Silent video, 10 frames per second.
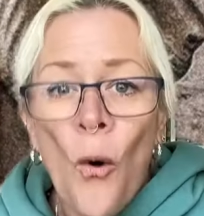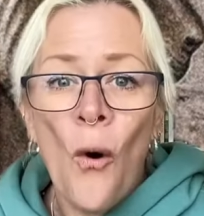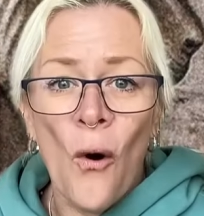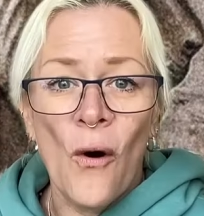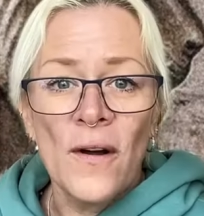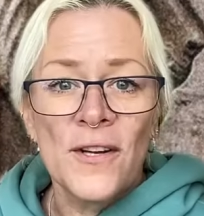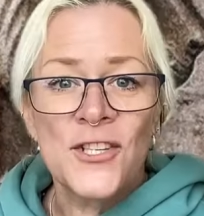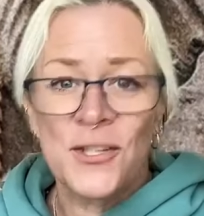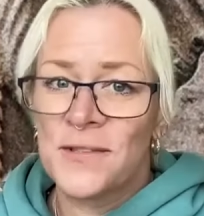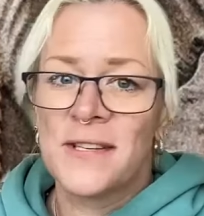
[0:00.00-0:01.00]
Or
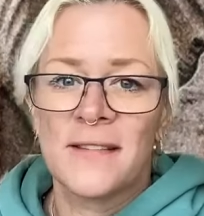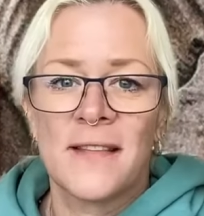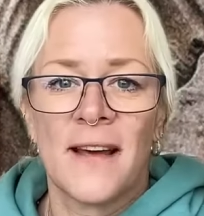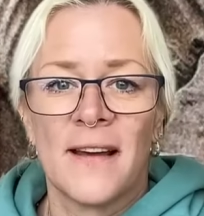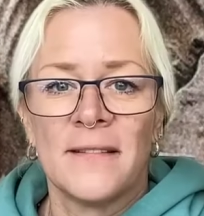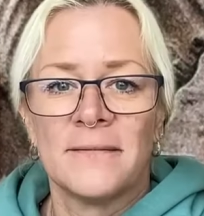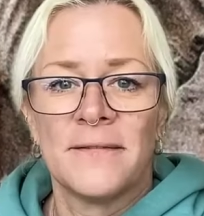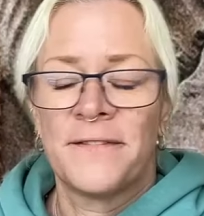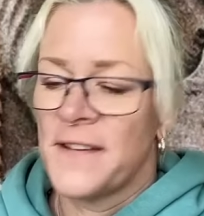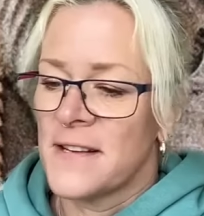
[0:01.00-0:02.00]
she'll sit there
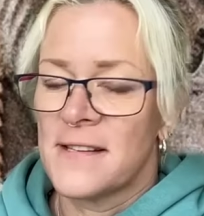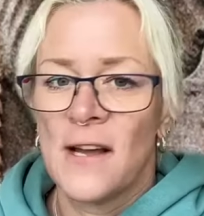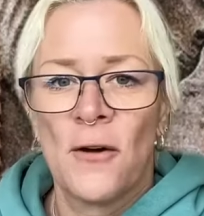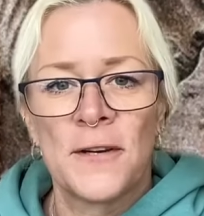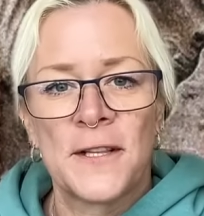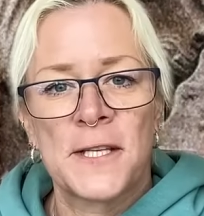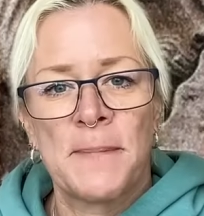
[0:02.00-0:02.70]
fiercely holding the